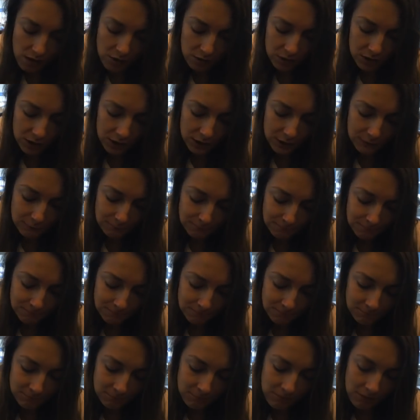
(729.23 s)
Oh yeah.
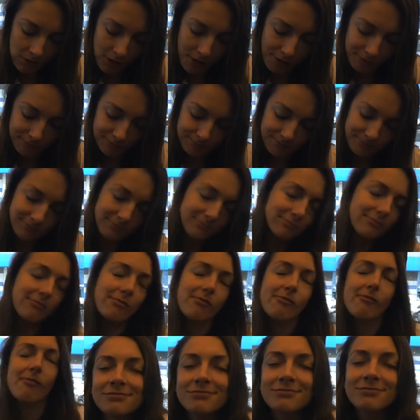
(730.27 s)

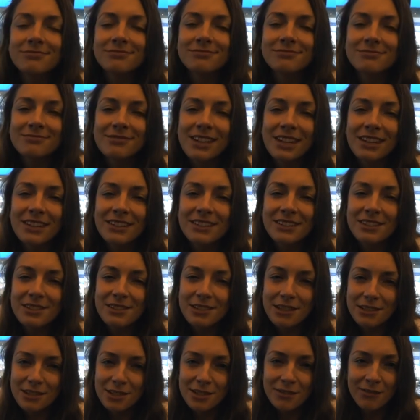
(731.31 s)
Mm. That is a
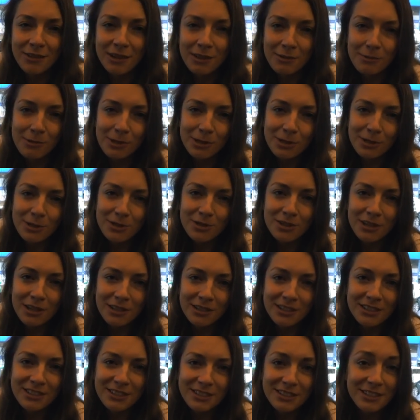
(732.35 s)
satisfying way to
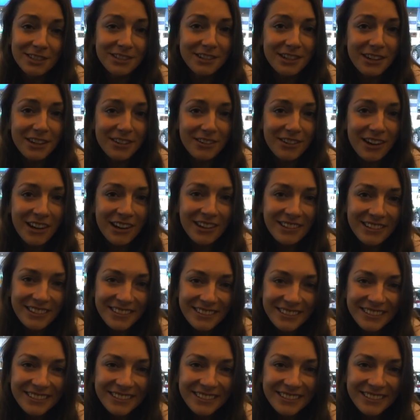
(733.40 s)
start the day, right?